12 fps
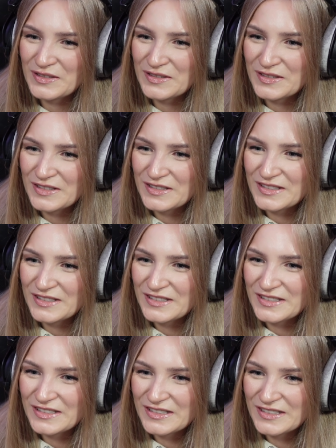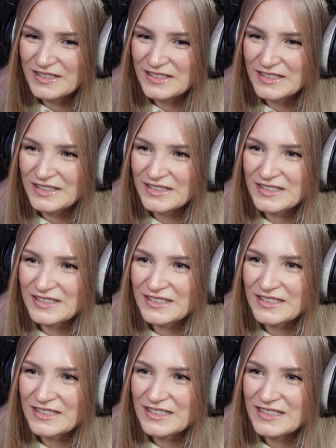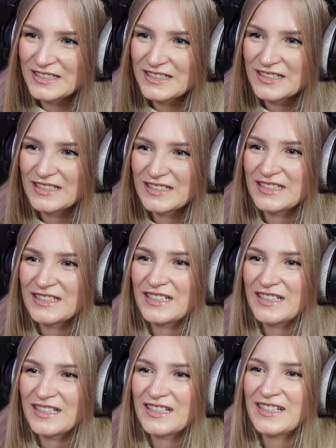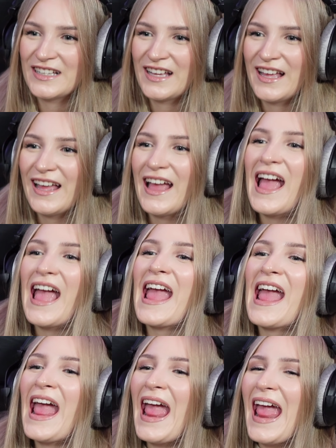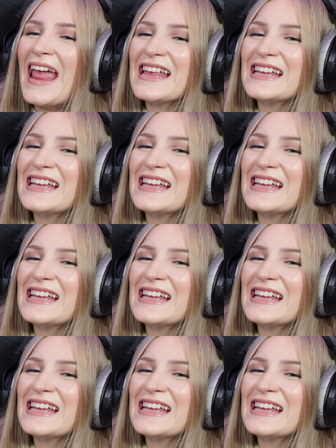(not speaking)